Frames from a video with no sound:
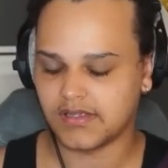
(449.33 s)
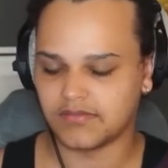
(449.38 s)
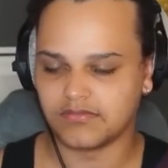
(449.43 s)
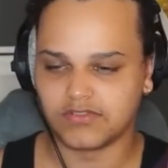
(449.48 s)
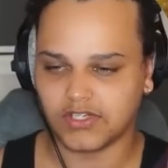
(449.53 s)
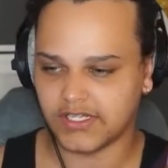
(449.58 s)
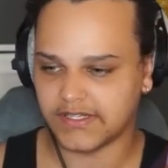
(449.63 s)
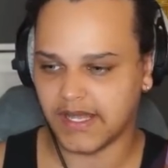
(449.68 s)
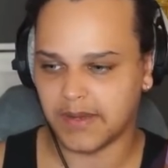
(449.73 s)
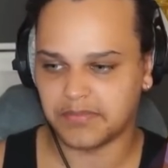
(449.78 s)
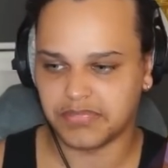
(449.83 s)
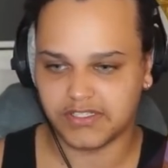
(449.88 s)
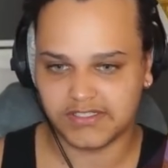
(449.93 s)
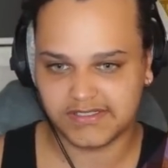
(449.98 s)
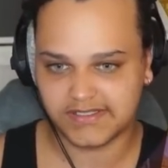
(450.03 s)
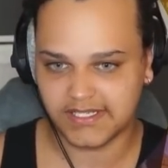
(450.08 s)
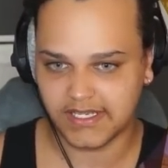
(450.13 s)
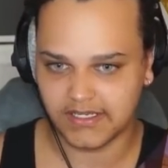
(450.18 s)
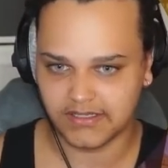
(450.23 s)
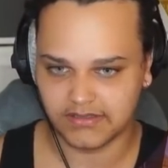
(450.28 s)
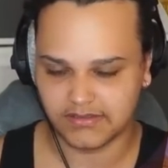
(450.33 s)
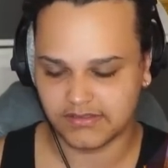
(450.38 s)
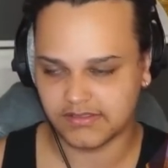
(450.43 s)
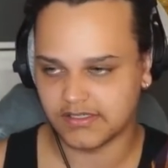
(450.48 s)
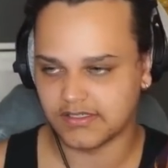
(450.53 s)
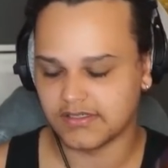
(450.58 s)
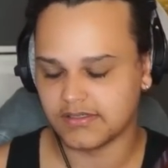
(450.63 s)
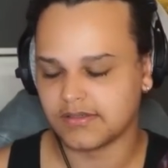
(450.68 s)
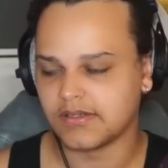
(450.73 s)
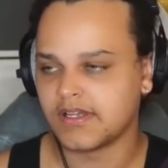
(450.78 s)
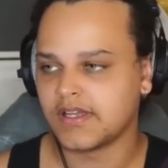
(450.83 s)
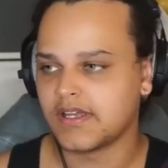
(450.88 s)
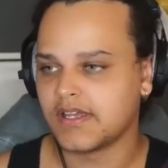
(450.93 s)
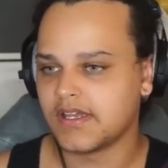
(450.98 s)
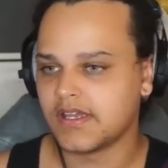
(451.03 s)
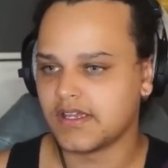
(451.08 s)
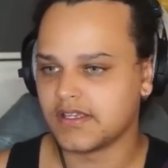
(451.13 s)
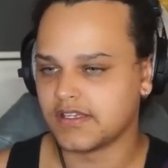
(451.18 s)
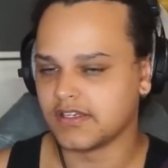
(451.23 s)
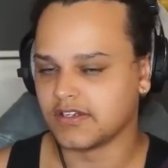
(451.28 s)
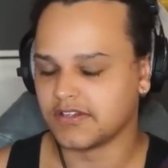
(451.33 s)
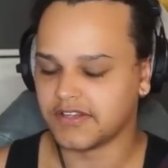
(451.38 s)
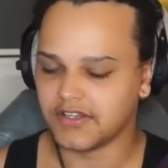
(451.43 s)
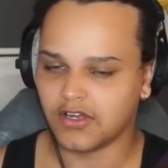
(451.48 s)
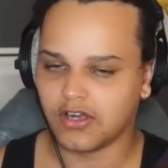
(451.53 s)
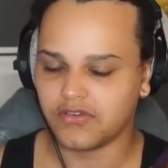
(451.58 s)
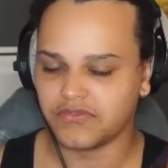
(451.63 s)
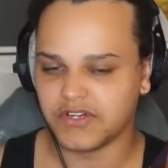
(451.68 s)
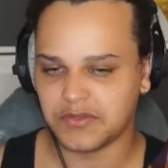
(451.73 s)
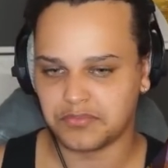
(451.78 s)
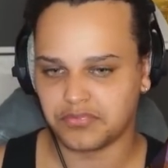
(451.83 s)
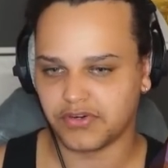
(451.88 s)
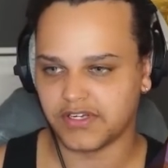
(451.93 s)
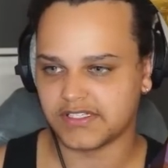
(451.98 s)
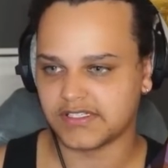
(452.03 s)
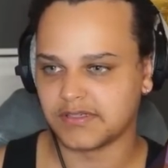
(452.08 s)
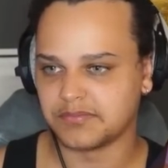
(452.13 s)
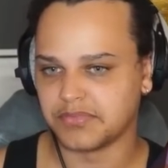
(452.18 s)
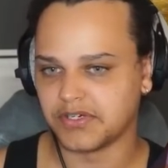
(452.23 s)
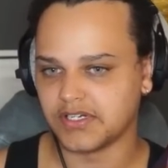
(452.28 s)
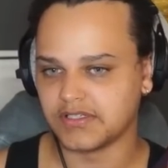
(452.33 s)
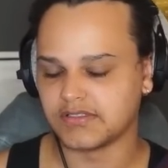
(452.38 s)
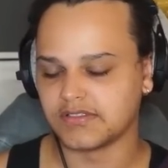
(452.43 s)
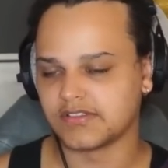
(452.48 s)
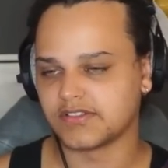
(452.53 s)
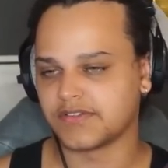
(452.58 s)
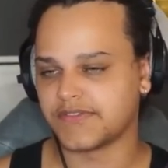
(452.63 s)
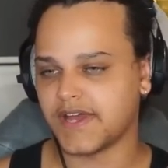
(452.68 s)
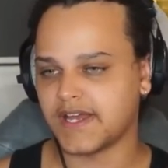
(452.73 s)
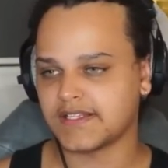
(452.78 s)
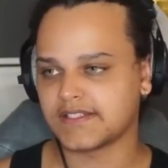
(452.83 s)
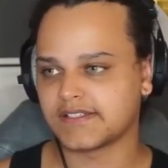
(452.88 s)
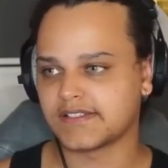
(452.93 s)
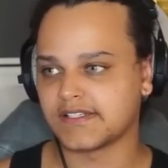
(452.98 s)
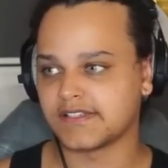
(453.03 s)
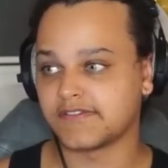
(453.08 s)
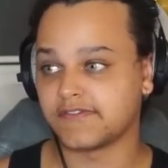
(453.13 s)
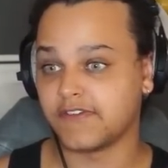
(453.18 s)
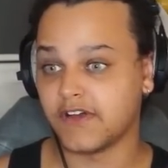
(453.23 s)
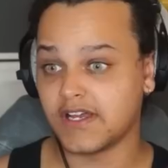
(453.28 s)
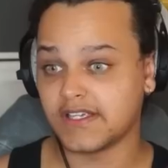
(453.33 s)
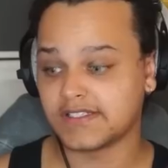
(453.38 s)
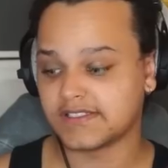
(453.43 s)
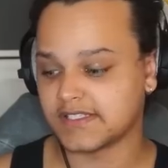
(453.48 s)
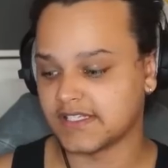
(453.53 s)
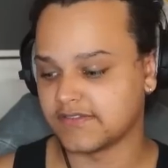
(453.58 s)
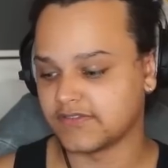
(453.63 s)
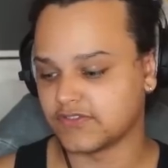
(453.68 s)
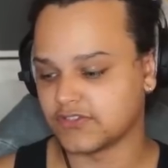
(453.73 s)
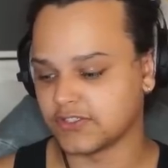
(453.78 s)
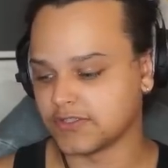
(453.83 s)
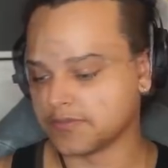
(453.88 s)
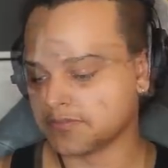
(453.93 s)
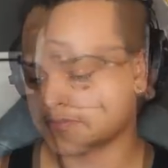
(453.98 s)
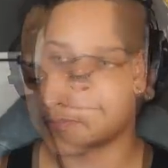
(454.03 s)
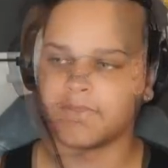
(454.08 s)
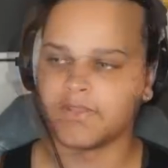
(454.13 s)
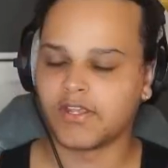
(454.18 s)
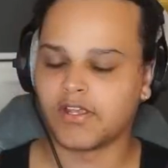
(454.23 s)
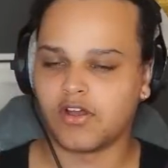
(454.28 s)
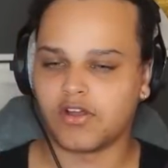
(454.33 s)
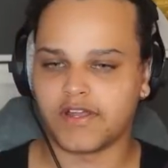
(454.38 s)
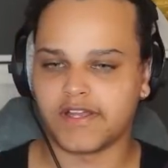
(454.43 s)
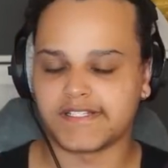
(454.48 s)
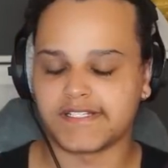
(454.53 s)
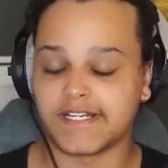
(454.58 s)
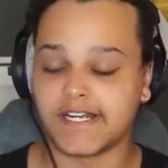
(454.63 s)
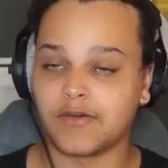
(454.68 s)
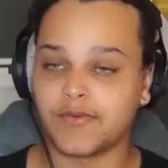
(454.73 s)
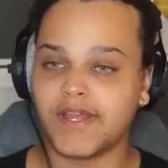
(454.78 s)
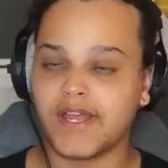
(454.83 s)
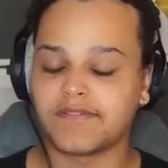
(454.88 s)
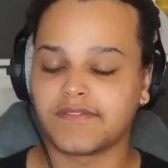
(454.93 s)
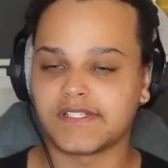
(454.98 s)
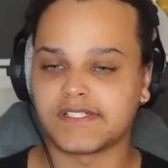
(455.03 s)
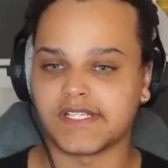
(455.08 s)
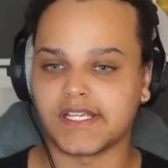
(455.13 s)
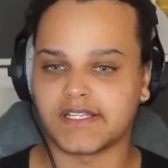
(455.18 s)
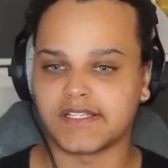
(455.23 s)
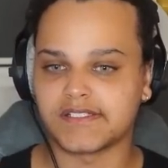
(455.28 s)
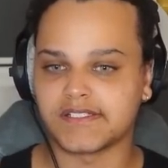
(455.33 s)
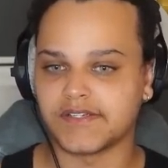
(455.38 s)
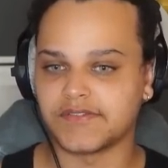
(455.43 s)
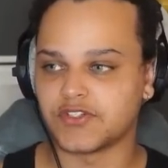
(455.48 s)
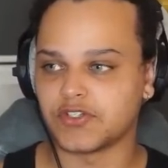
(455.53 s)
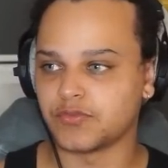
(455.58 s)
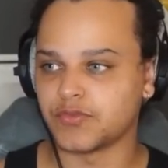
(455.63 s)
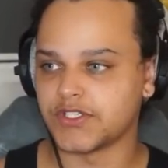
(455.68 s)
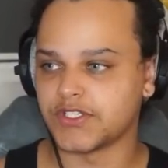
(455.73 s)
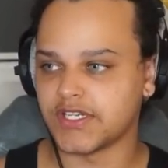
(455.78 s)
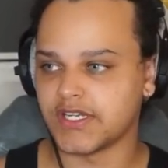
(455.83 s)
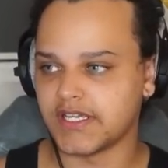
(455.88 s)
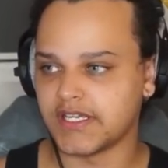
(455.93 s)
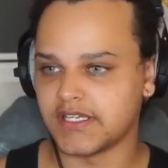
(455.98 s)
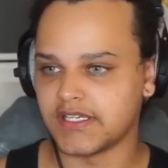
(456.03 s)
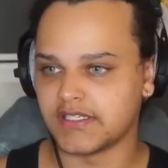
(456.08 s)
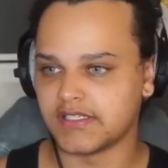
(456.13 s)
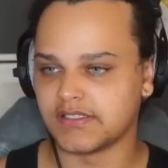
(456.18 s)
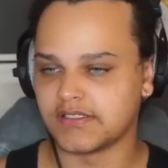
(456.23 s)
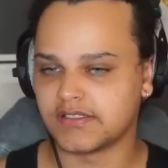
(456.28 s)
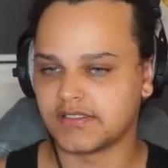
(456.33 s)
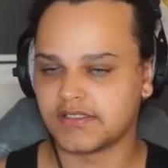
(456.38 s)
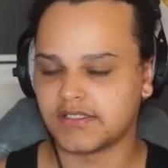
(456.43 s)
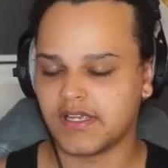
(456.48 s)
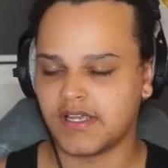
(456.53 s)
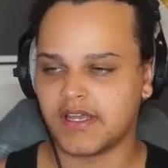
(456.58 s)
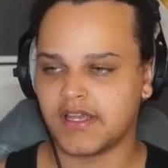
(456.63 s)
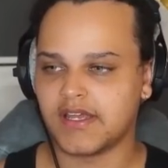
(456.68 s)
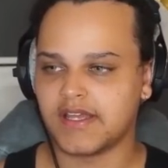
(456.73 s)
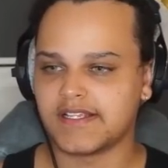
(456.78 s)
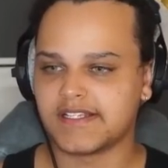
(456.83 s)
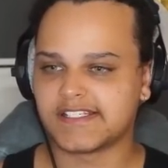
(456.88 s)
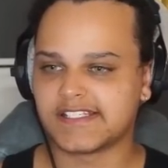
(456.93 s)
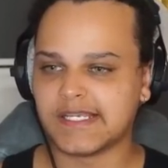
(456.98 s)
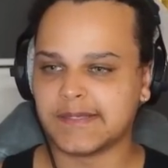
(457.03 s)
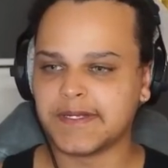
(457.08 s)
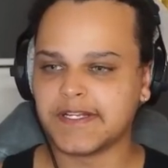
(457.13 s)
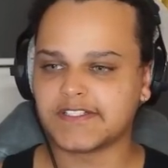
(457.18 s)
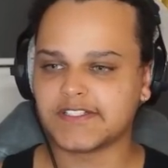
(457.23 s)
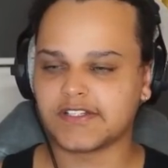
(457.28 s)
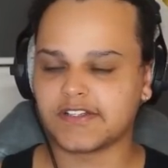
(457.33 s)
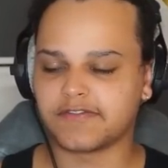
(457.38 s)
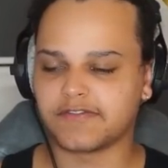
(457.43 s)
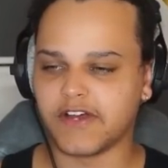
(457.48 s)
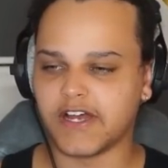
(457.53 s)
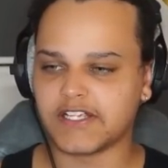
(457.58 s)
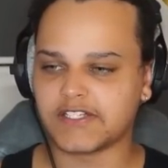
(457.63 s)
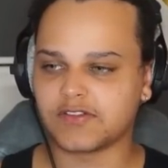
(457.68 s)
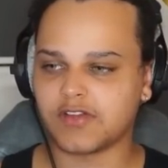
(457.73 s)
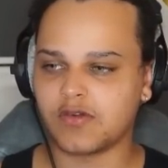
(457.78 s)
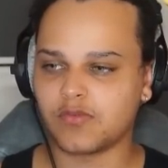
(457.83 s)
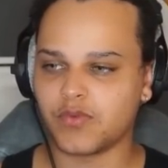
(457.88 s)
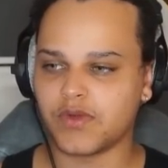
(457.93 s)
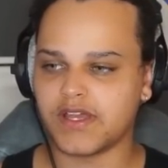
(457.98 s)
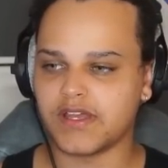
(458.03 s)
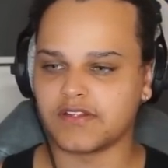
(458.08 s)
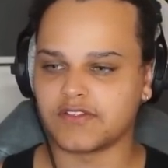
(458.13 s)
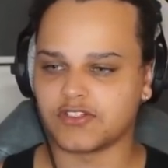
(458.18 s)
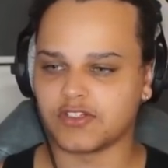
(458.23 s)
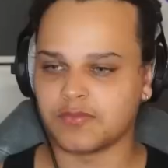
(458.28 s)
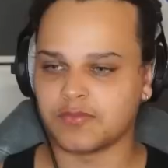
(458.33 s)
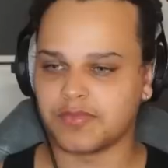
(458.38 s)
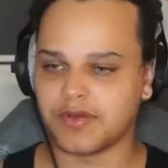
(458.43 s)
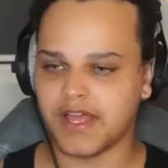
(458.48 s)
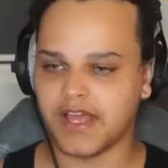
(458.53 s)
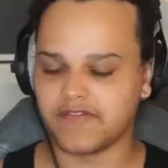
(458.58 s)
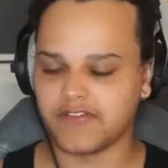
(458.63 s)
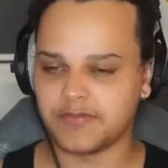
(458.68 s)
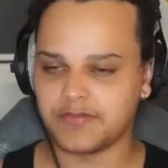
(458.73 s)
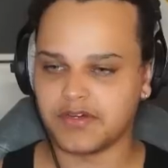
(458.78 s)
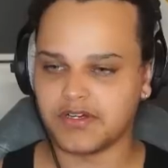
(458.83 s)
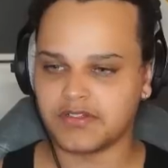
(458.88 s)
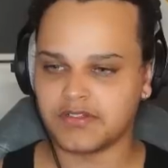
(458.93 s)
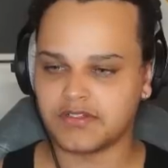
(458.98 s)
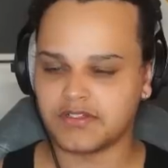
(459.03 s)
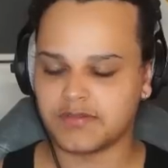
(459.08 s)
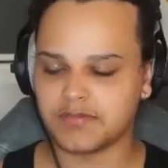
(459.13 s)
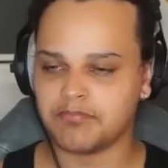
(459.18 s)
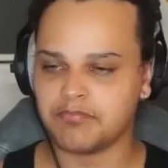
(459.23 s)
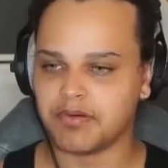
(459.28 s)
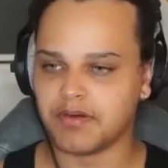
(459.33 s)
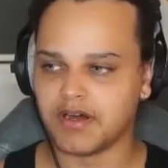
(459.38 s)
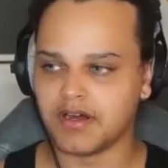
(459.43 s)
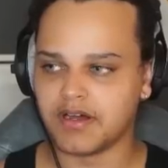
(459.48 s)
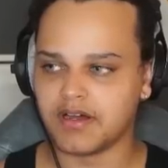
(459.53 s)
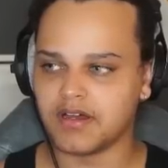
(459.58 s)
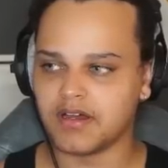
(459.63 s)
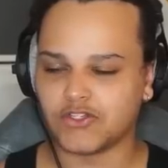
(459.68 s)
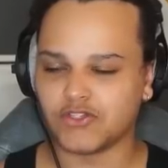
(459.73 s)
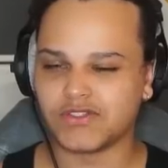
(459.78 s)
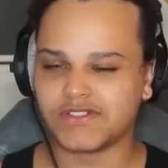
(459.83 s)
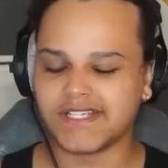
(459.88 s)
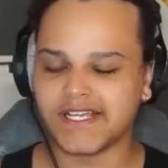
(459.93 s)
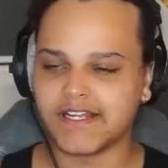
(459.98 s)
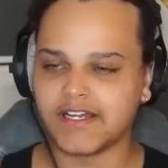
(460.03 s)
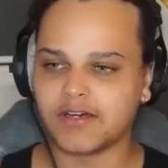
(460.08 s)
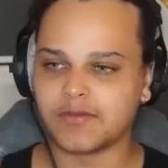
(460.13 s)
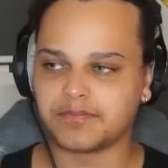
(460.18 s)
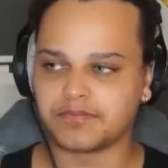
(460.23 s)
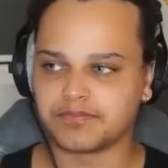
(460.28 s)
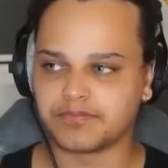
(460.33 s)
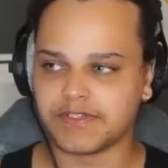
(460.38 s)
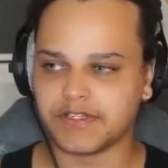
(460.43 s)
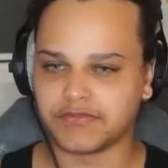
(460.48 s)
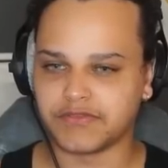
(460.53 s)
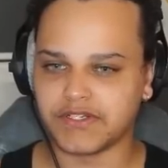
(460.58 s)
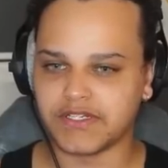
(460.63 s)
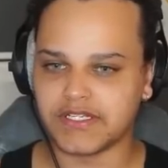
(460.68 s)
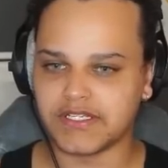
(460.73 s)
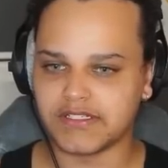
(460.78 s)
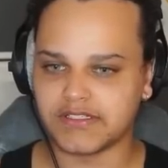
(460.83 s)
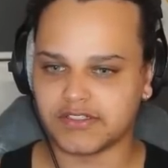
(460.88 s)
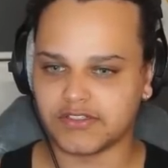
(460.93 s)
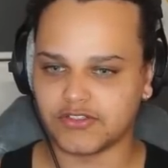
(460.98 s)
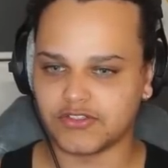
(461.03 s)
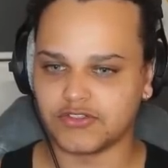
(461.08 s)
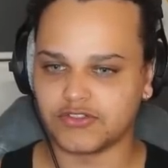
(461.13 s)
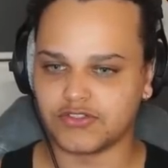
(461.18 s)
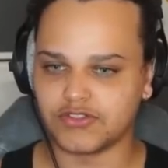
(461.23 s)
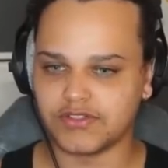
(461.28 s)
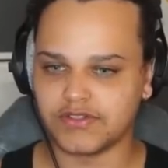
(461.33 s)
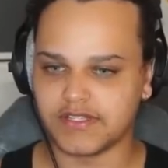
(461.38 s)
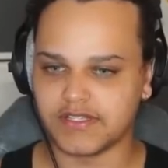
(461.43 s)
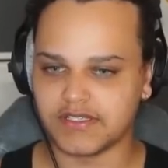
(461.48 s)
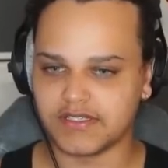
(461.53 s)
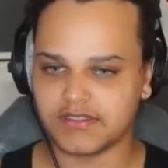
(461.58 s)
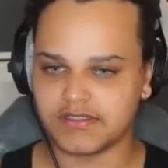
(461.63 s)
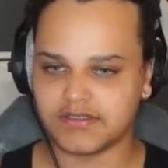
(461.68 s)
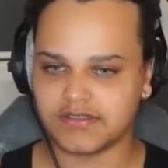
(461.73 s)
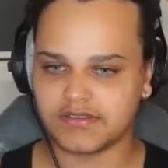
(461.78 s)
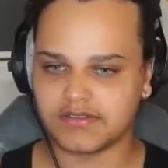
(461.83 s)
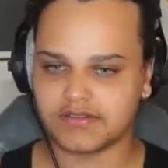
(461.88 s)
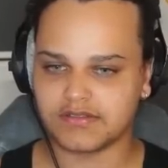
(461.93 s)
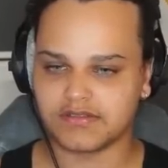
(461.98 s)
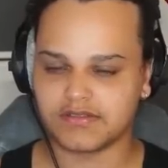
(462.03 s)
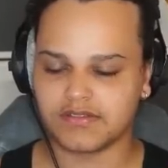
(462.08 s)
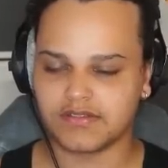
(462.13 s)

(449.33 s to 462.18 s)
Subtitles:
Look at that, plus 10. So you know they can't really press a button. So that's the first safe jump. Okay, so now we have the second safe jump, which is similar to the first one, where jump heavy punch, but you set it up differently. So you do this,